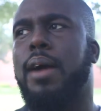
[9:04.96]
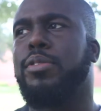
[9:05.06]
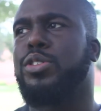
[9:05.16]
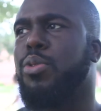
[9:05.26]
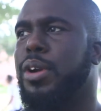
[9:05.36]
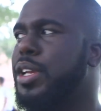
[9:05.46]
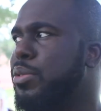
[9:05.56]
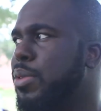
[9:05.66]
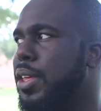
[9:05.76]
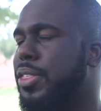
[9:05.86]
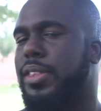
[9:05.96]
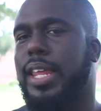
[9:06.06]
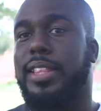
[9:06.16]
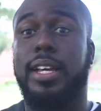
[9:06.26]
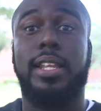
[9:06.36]
I was working with,
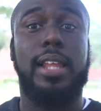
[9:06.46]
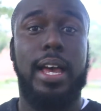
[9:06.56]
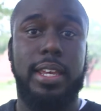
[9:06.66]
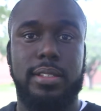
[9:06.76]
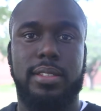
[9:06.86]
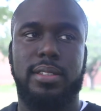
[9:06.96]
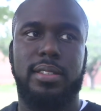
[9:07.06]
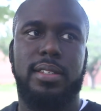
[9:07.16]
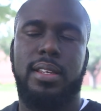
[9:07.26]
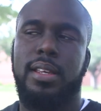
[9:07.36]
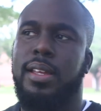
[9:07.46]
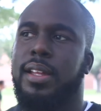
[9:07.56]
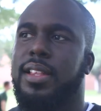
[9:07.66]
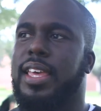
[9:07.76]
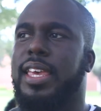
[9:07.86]
like the clients,
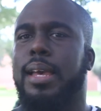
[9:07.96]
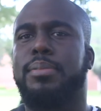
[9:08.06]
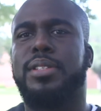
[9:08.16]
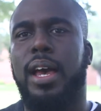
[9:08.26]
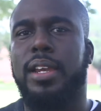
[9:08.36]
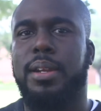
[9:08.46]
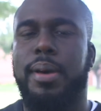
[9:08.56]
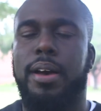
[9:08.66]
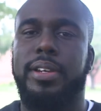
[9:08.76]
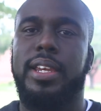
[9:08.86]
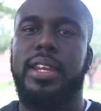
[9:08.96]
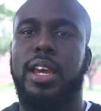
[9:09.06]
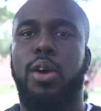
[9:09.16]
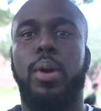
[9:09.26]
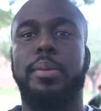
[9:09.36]
they kept talking about
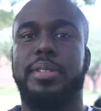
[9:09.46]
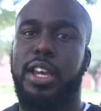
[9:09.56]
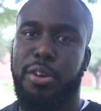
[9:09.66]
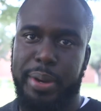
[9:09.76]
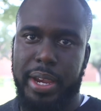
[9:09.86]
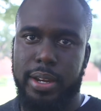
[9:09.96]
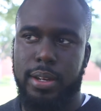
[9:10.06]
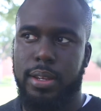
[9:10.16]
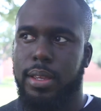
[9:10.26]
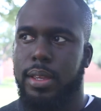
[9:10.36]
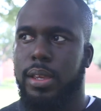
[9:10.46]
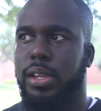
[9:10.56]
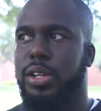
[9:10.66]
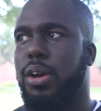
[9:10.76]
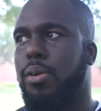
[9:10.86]
getting a website created.
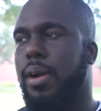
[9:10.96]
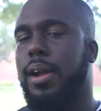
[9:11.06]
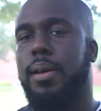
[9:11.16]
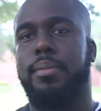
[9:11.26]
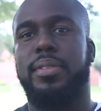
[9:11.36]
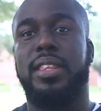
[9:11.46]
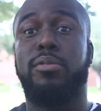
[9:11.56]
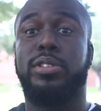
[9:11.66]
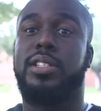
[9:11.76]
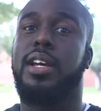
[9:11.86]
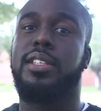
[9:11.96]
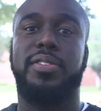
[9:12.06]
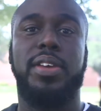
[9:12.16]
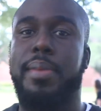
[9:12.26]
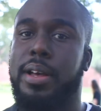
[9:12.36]
It was tons
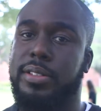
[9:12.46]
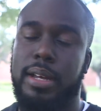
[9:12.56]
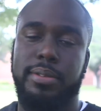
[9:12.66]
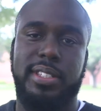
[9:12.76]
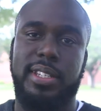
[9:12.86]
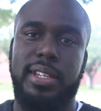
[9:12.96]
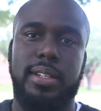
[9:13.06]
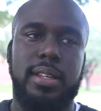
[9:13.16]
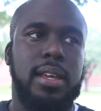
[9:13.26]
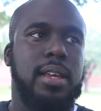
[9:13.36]
of emails I was seeing,